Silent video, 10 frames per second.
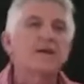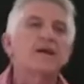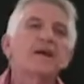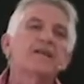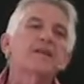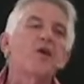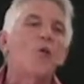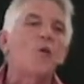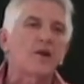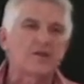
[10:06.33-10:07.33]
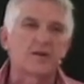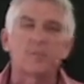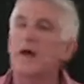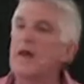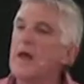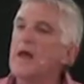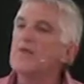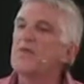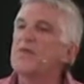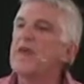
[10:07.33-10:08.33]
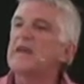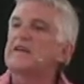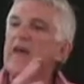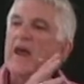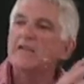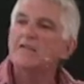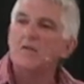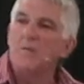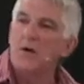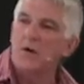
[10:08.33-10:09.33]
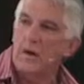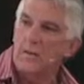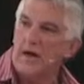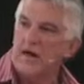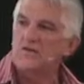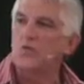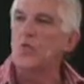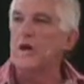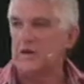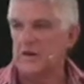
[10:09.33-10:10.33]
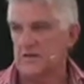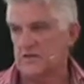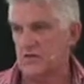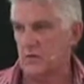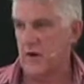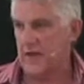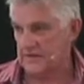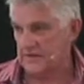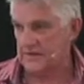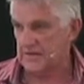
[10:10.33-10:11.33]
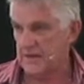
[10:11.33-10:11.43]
They're not watching, but their testimony bears witness to us.